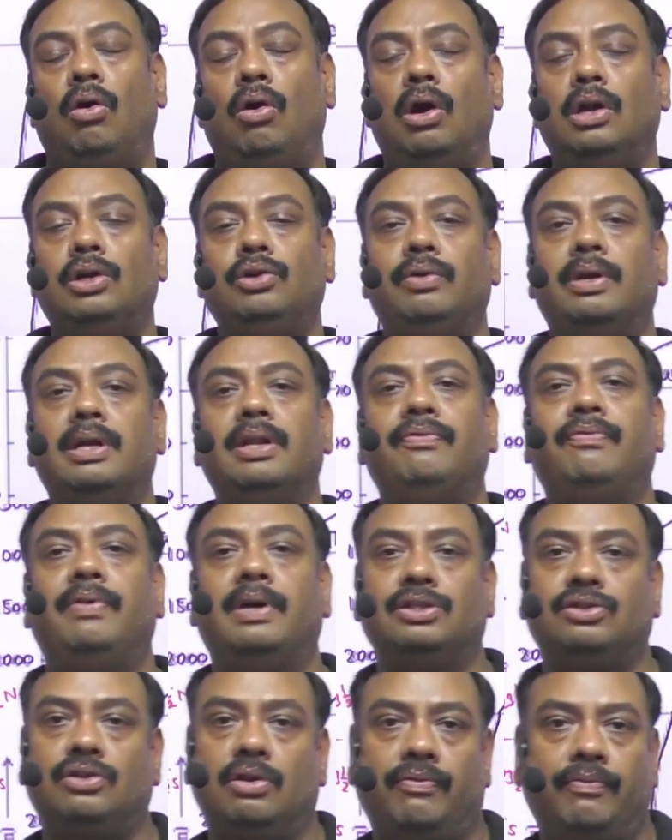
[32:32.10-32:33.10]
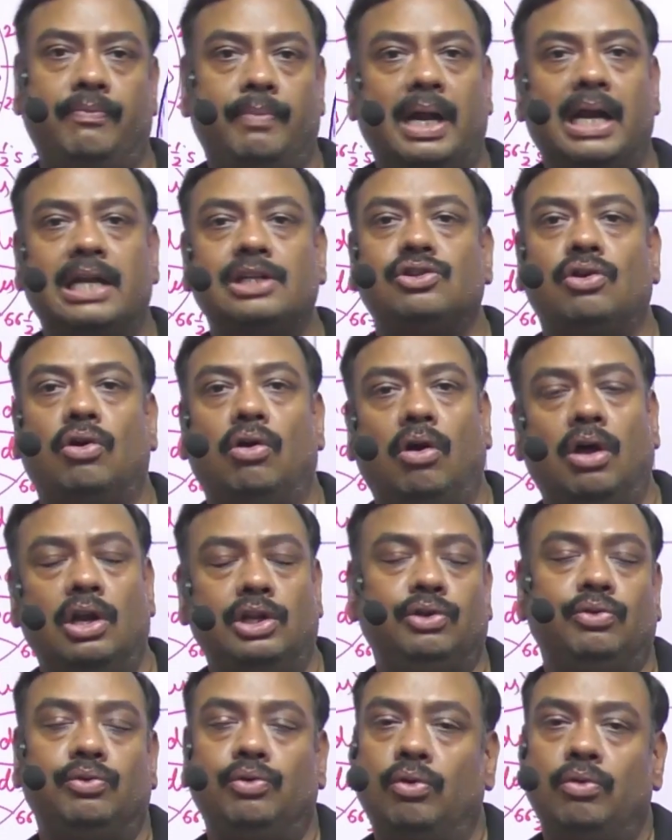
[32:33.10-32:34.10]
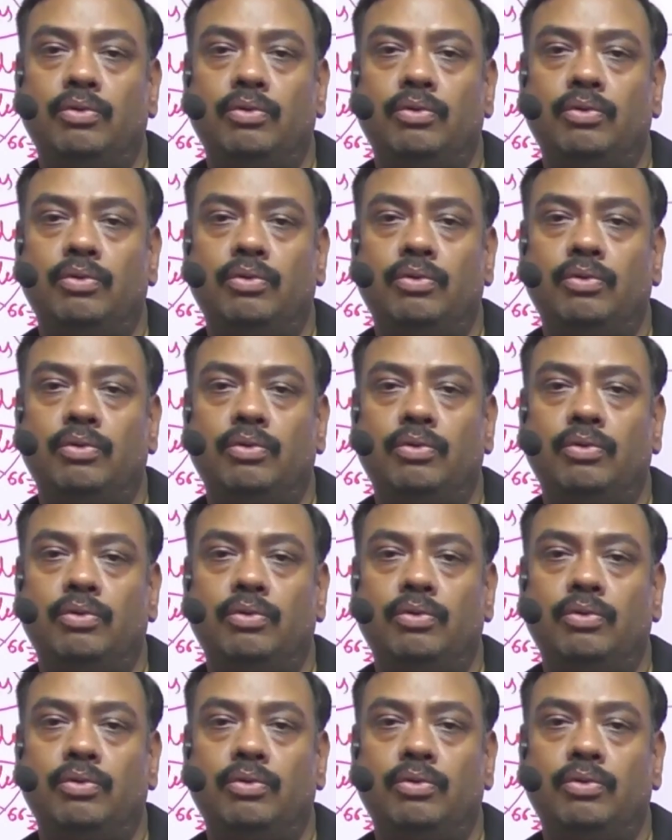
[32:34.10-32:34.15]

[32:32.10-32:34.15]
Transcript: 21st of March, all you know.